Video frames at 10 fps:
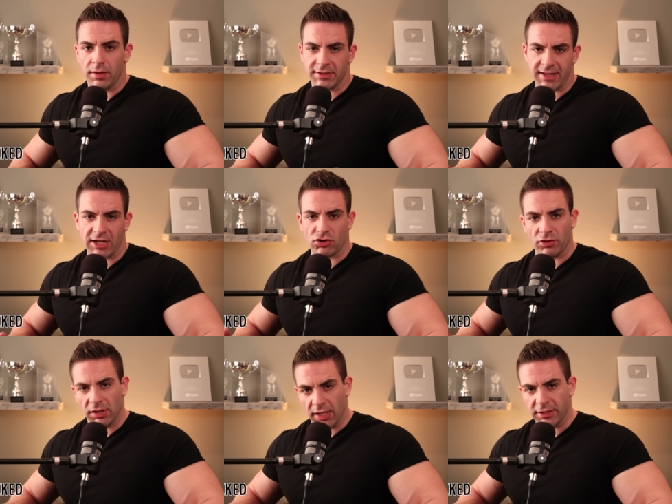This
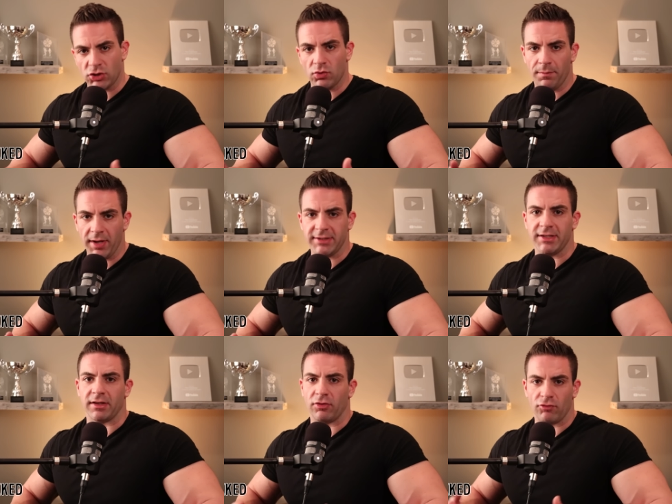naturally led to a
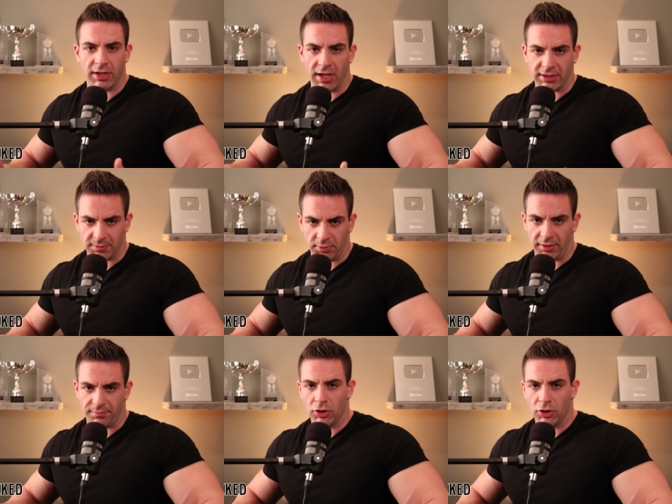basic three day split,